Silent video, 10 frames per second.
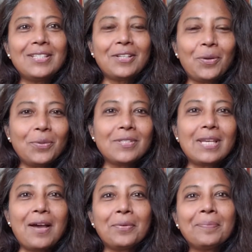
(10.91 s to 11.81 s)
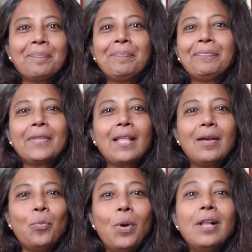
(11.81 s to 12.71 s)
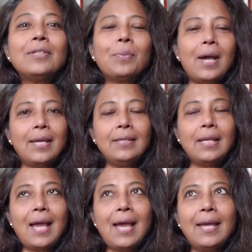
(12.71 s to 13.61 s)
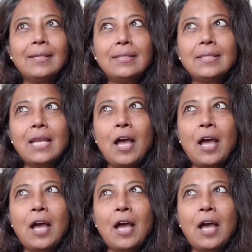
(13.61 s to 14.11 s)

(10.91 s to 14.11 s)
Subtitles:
is closed down worldwide, and